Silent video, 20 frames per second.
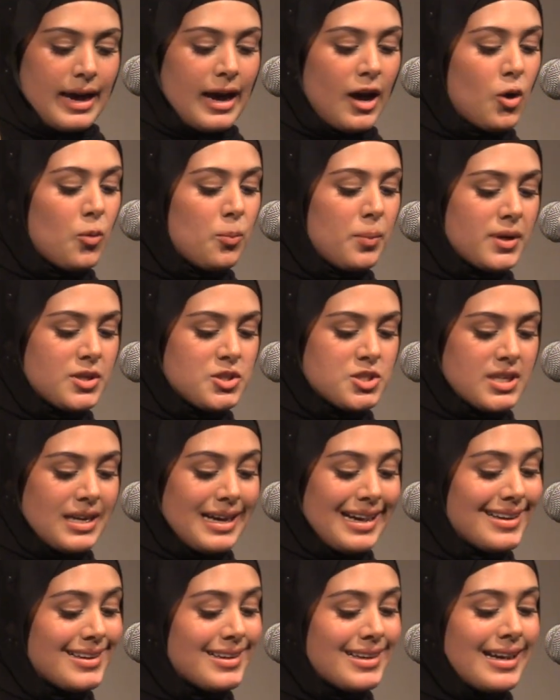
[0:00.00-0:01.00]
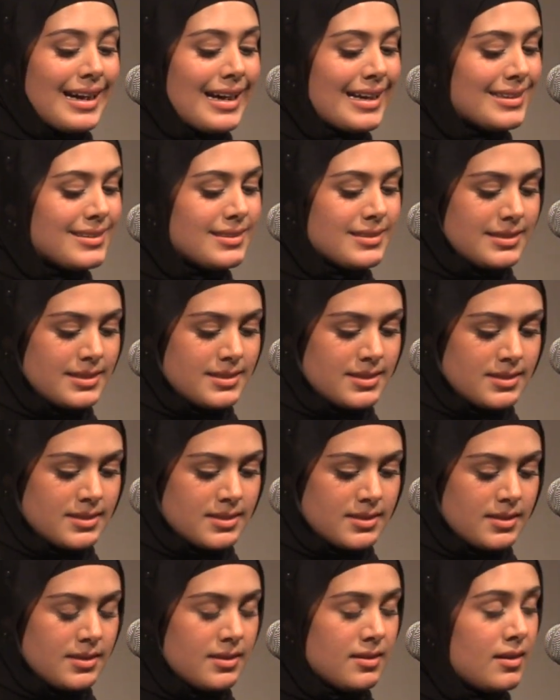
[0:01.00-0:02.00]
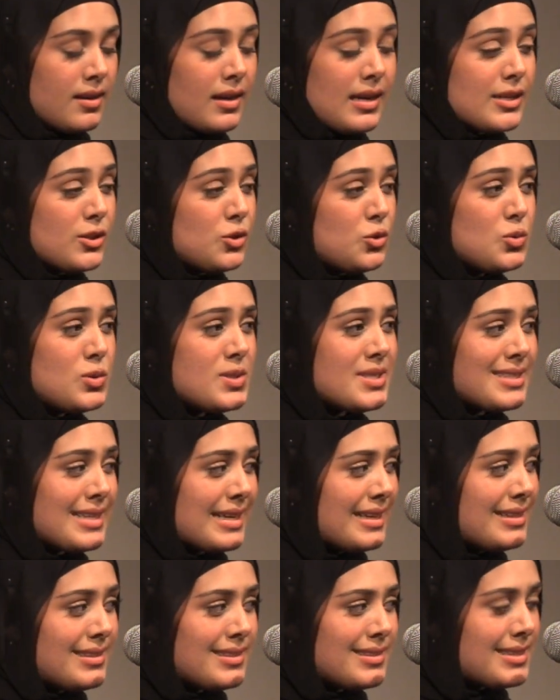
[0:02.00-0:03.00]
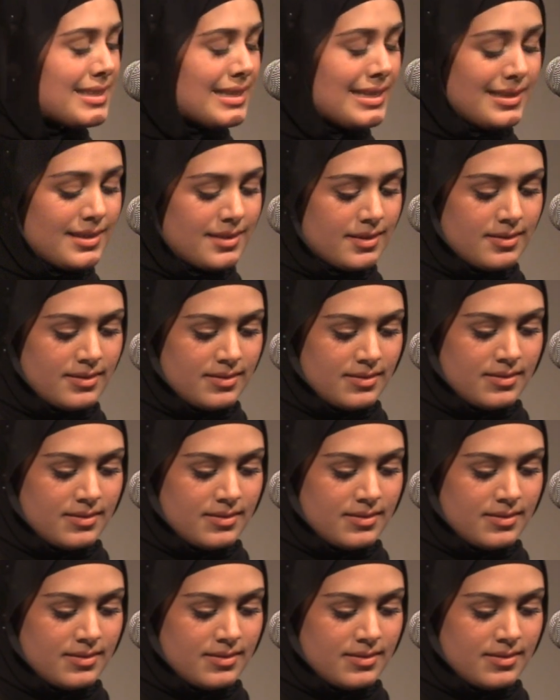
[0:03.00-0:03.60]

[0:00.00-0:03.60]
How much unkindness are you stained in